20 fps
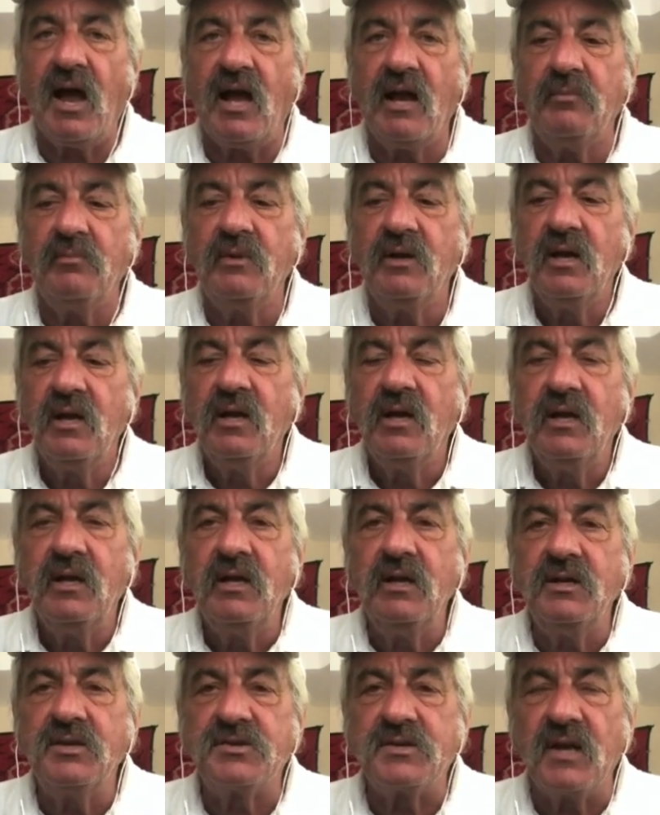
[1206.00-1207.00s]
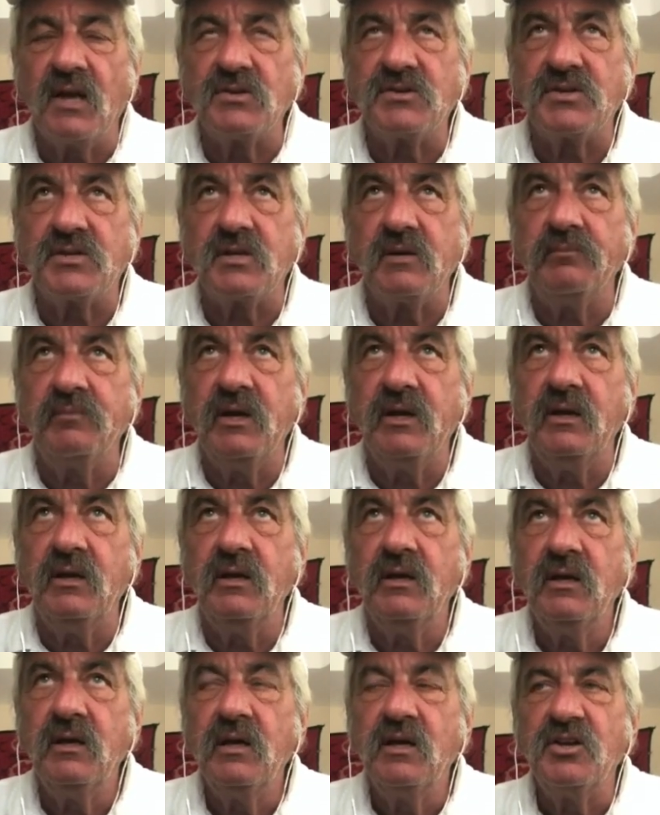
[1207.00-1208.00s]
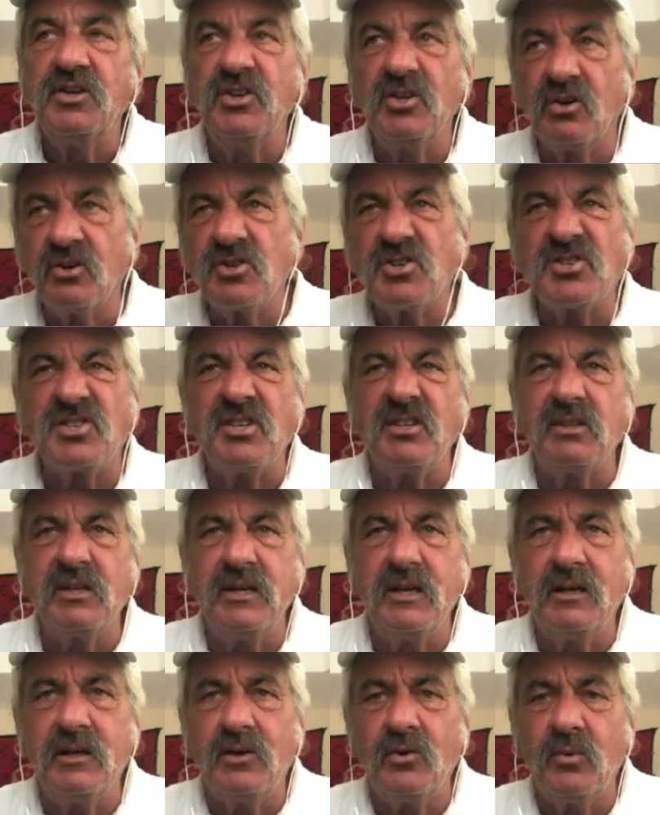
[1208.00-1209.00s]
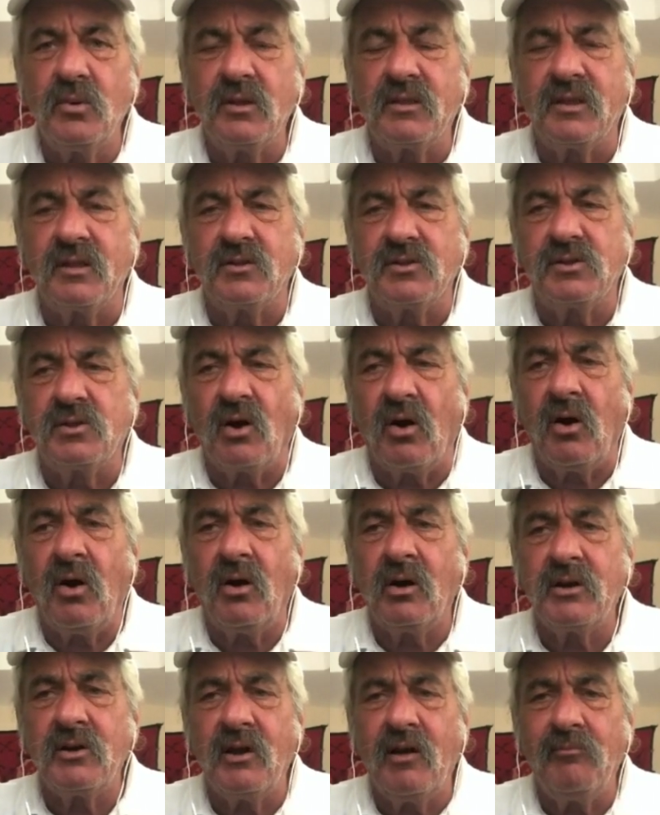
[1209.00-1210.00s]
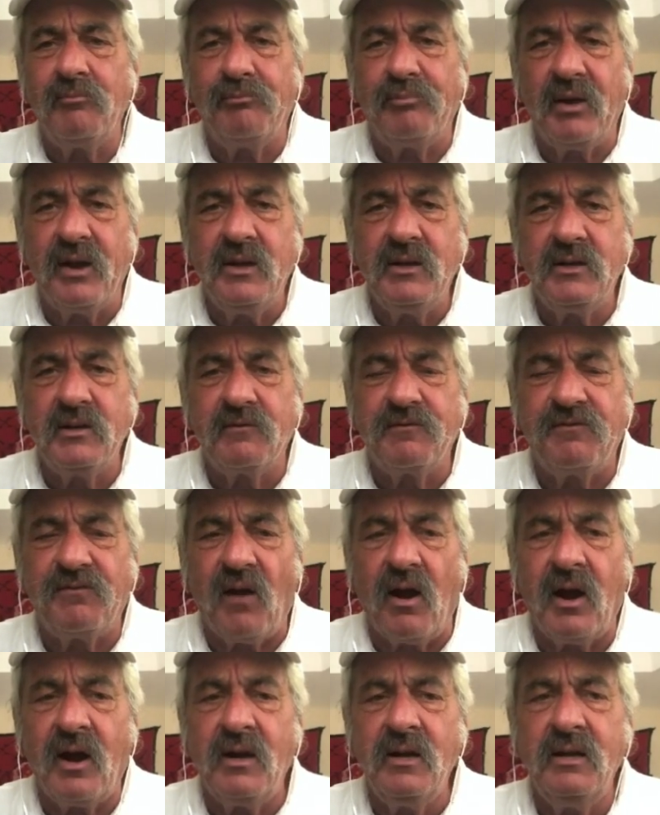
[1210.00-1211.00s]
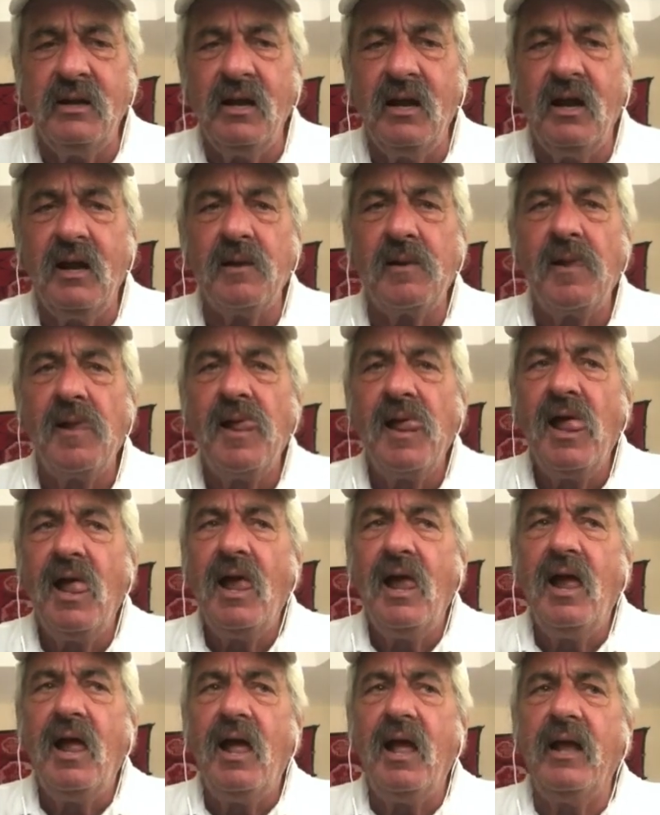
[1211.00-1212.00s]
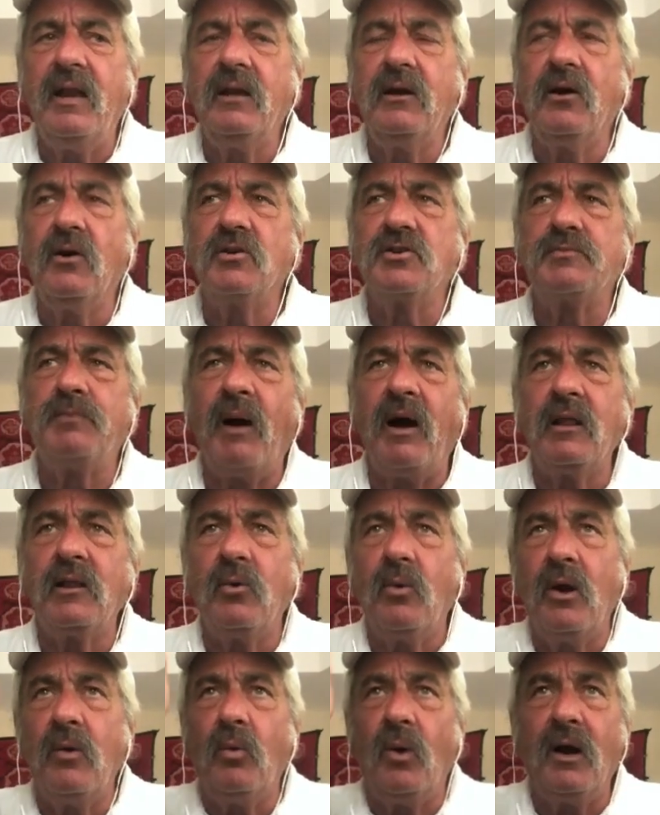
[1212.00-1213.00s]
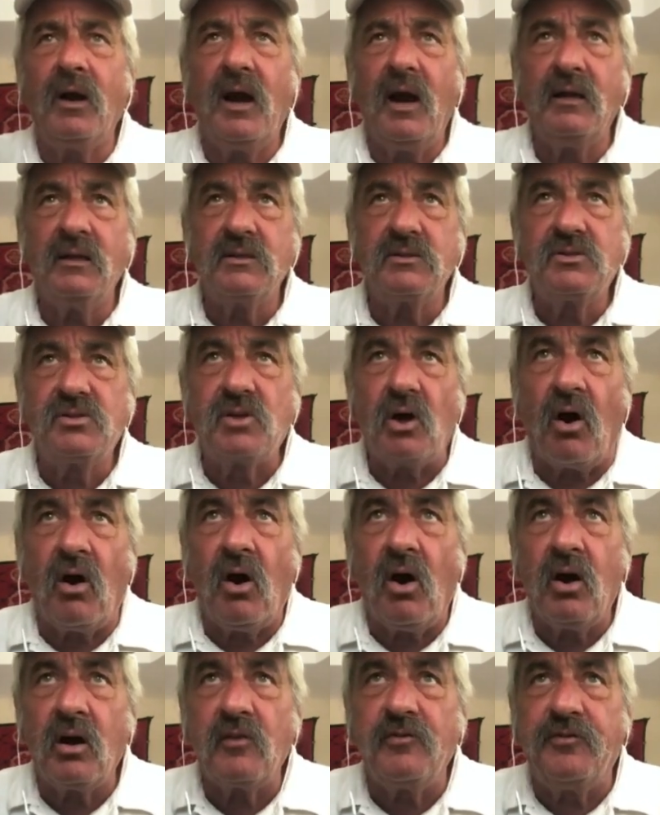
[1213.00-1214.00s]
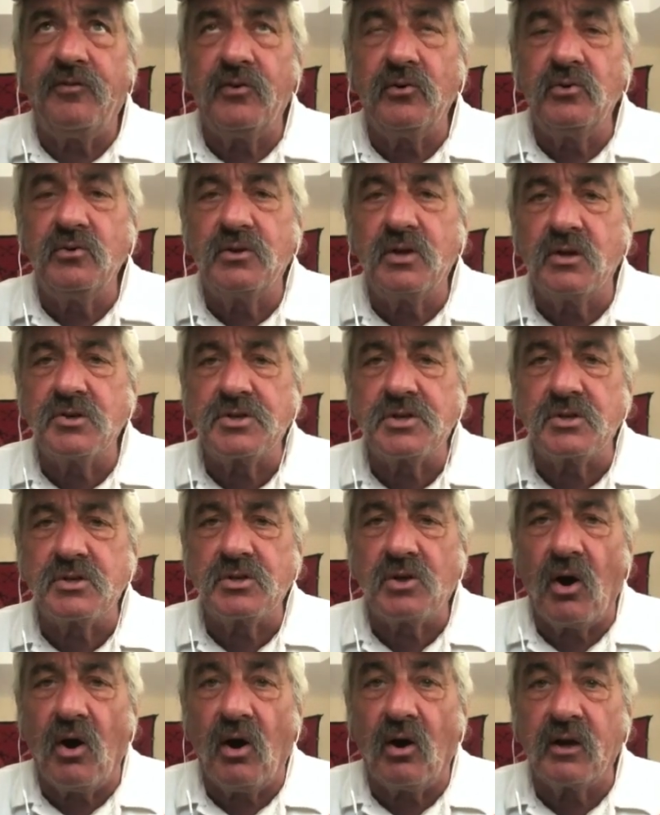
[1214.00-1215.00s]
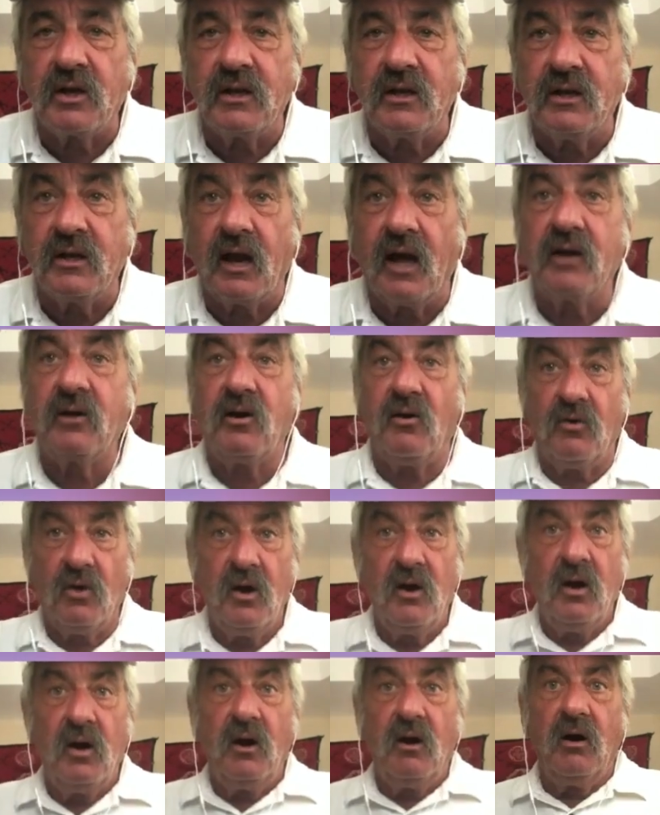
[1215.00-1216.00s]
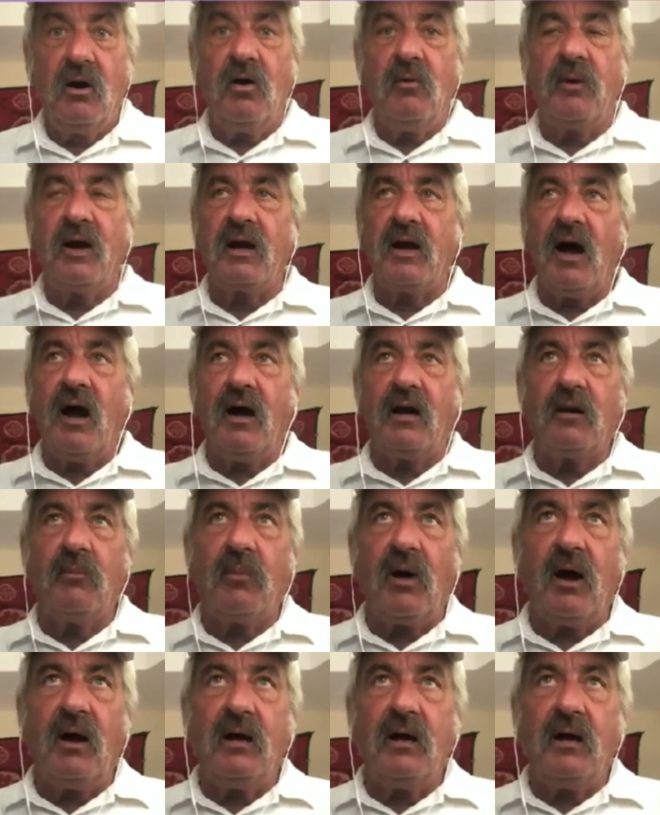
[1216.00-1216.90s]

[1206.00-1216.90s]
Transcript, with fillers: time he says to me, "You're still here with the dog. You haven't paid your fine yet." And he goes, "By the way, what kind of dog food does your dog eat?" I go, "Oh my God,